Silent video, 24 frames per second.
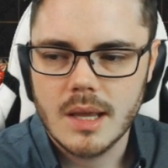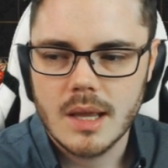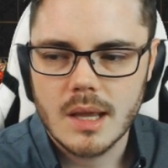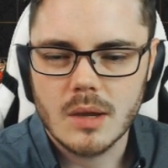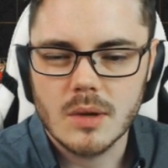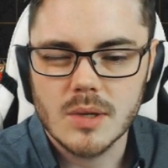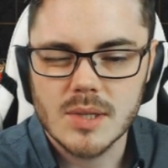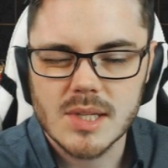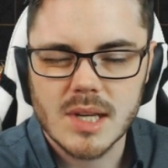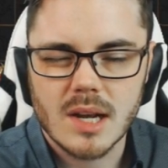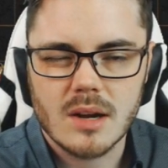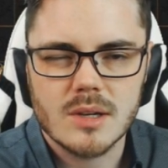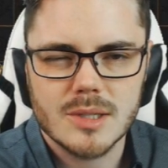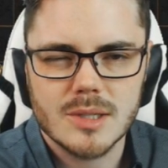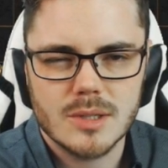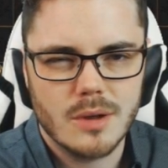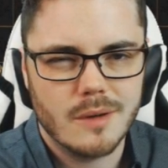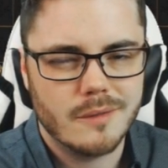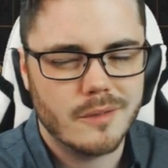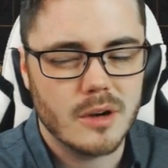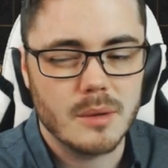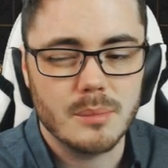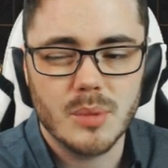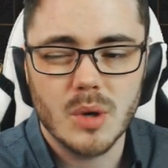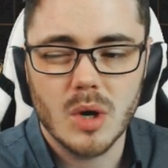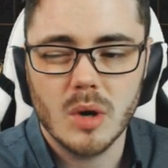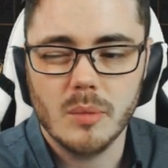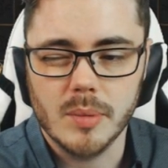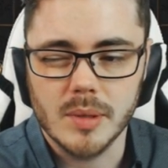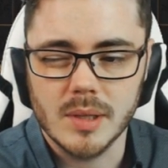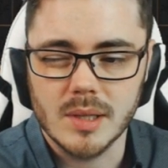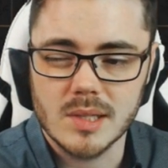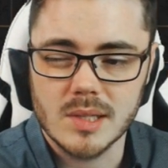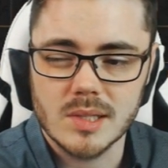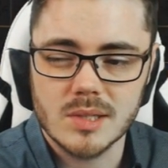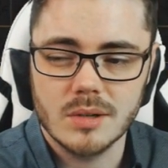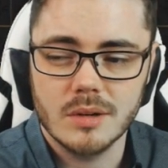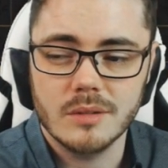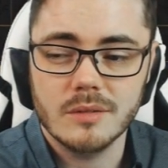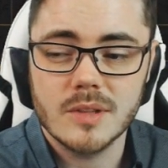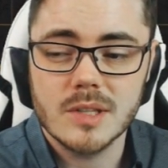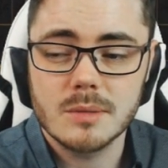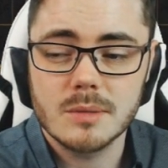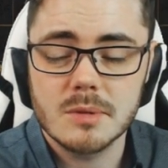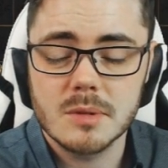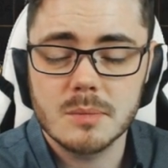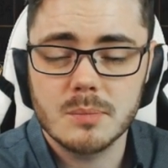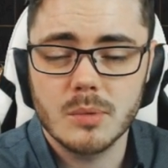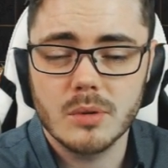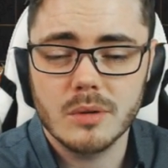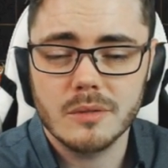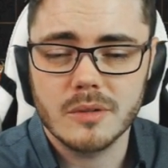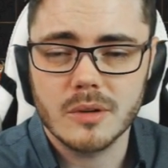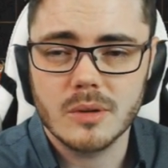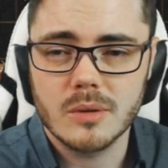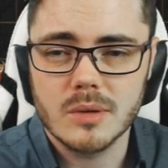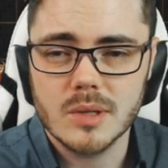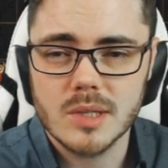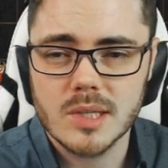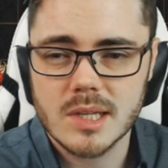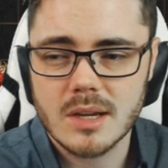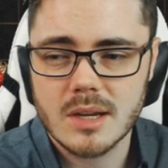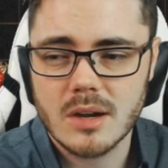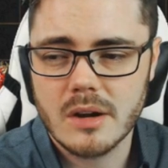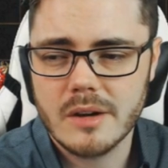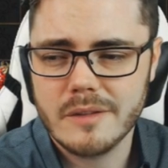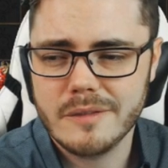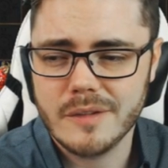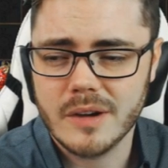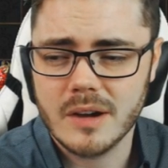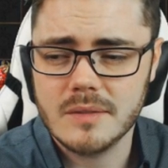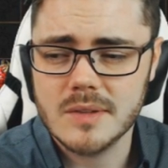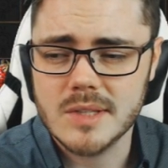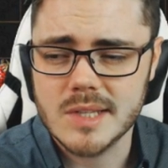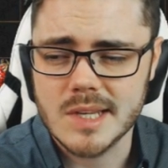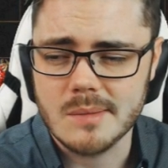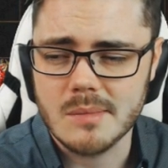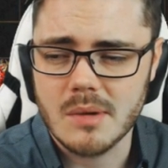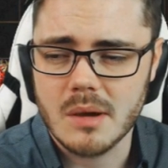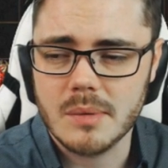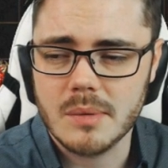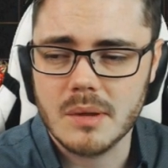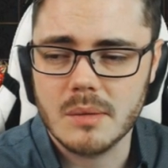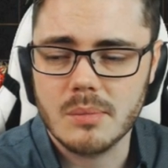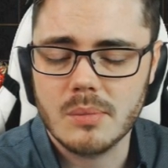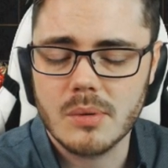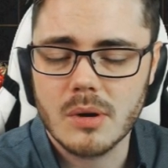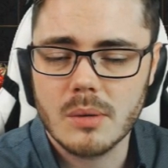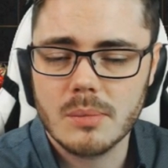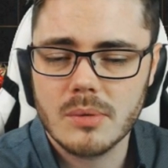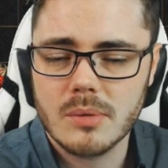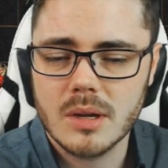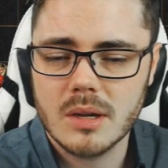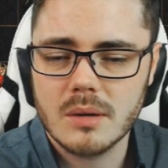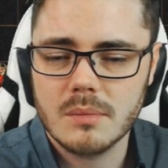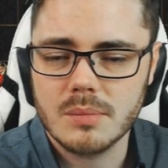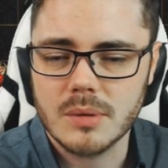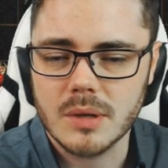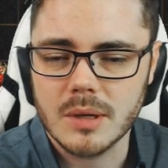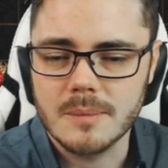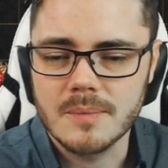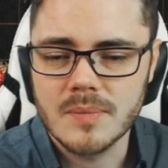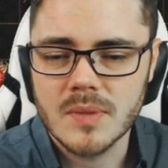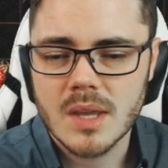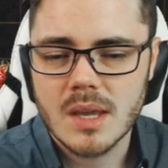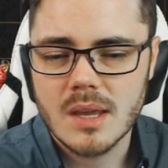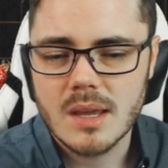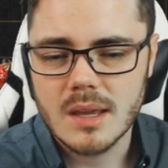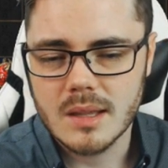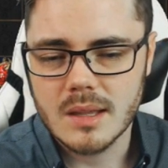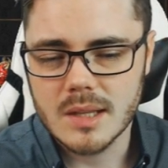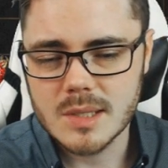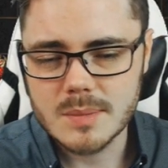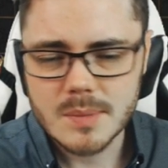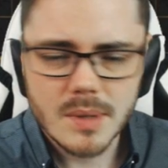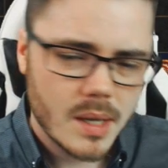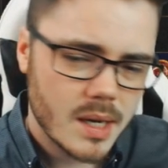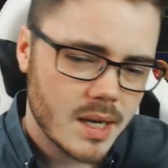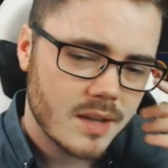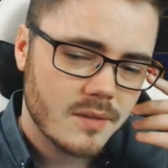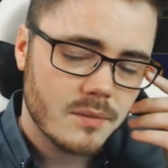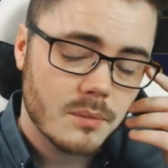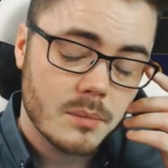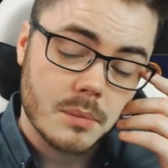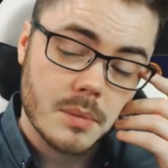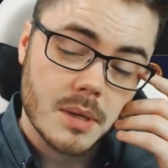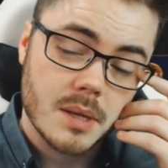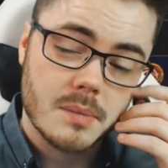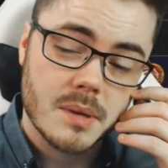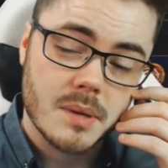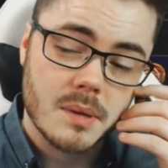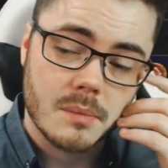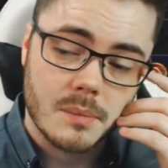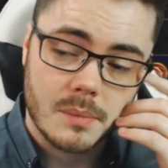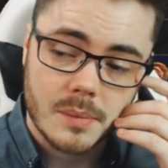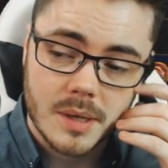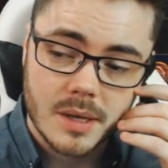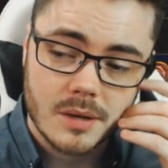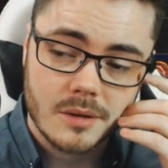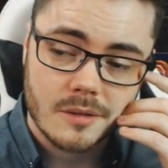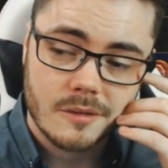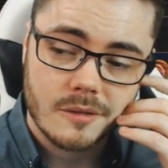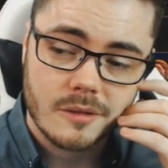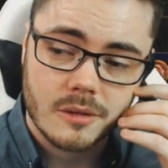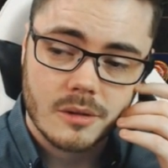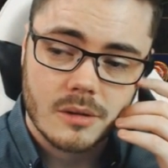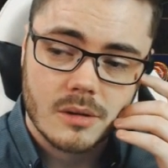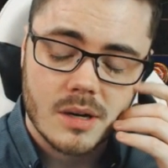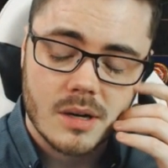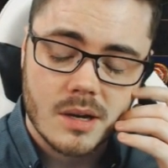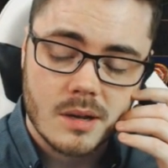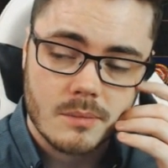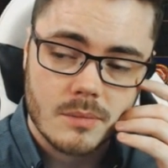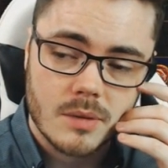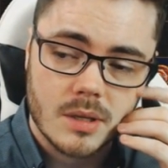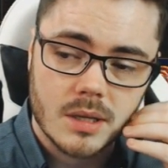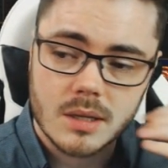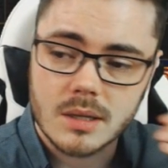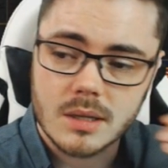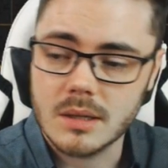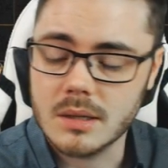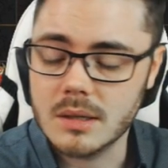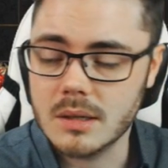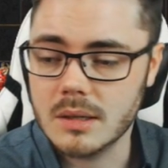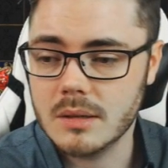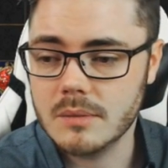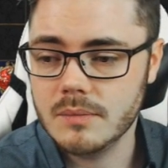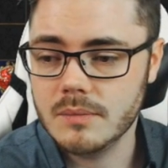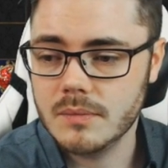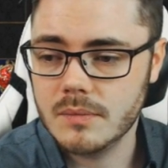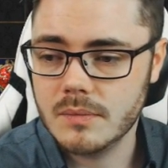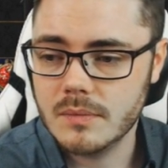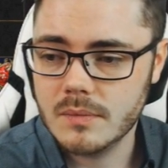Causticaro is not very popular, so if this was bought for Causticaro, 5C might be appropriate, but this might even be a bit better for like a